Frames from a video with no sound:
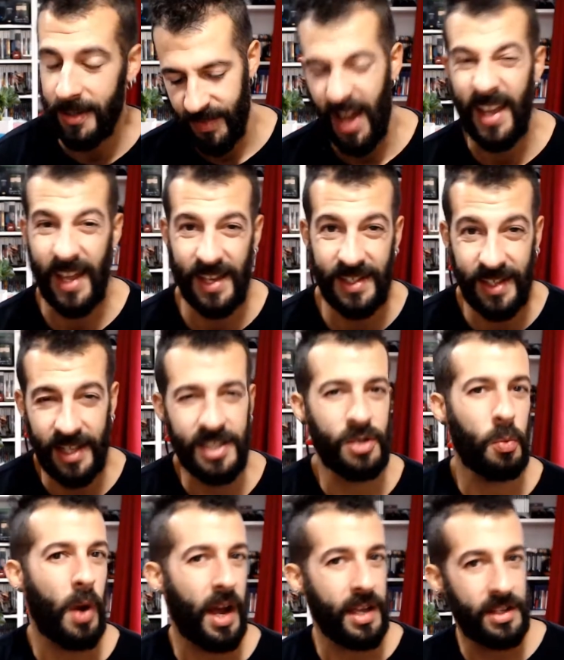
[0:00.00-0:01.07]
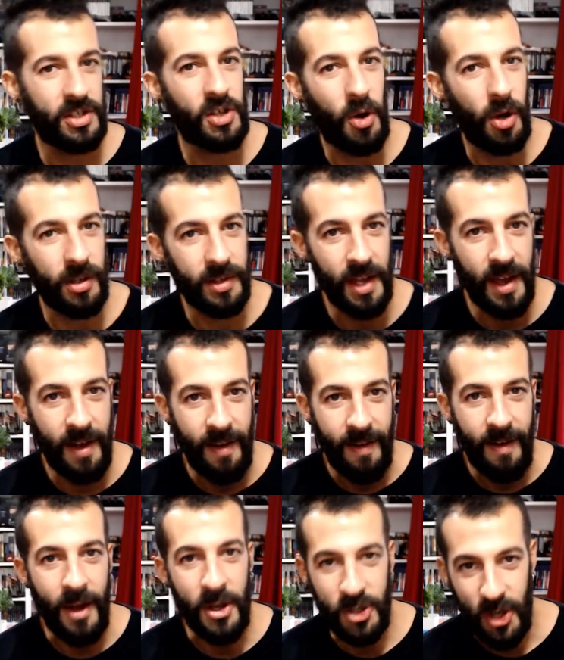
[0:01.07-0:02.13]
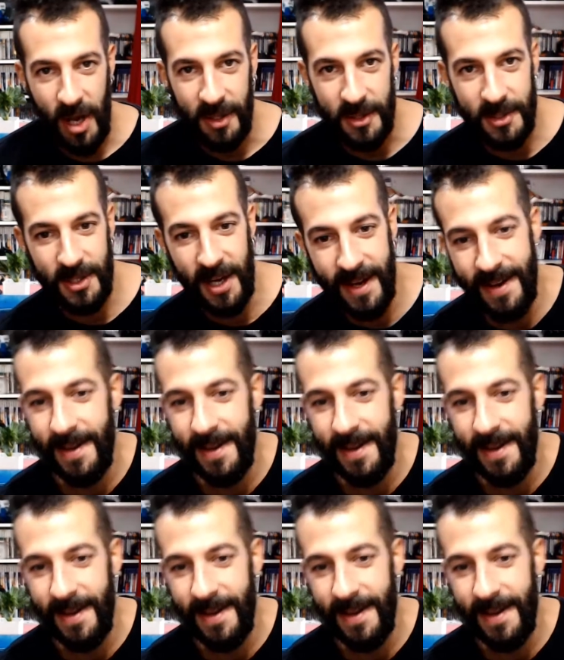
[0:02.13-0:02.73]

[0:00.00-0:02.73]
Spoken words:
I guess that's why it's called a challenge.